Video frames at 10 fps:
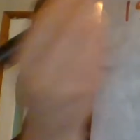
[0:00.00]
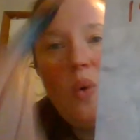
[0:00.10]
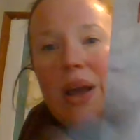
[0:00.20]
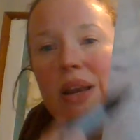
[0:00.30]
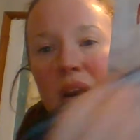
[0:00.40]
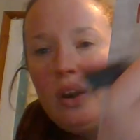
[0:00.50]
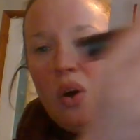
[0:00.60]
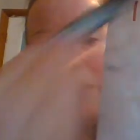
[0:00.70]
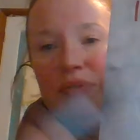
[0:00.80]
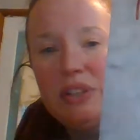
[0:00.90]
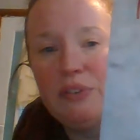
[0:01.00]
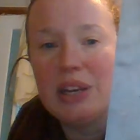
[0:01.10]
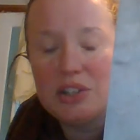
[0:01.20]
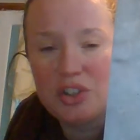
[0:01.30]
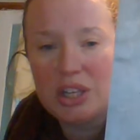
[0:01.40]
quite a lot of
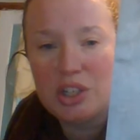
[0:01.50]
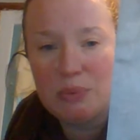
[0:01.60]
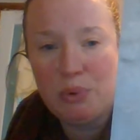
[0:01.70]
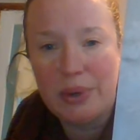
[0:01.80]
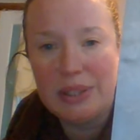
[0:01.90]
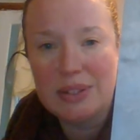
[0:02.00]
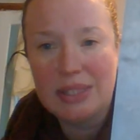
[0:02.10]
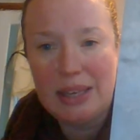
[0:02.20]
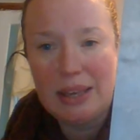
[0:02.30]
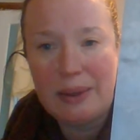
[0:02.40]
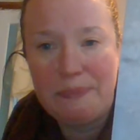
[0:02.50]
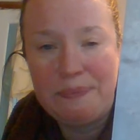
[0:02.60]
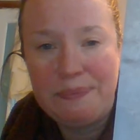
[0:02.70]
different exchanging points here.